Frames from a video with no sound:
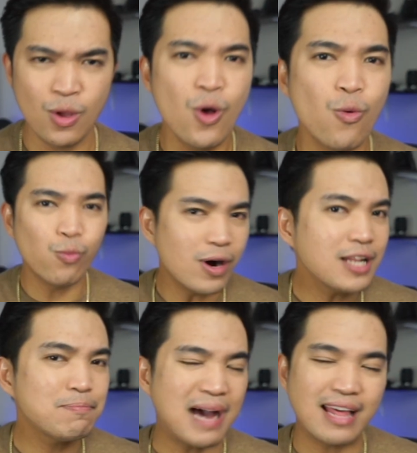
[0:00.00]
What
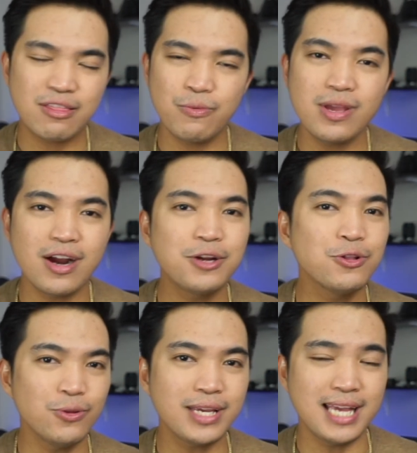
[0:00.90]
pathway are you
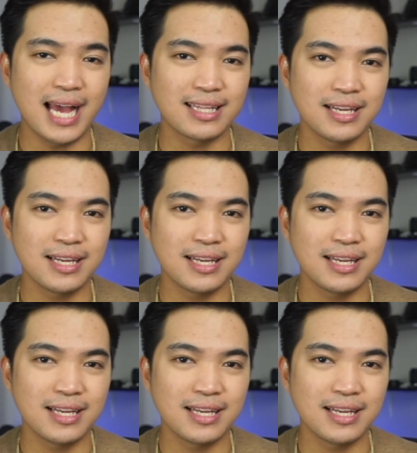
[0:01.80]
looking at?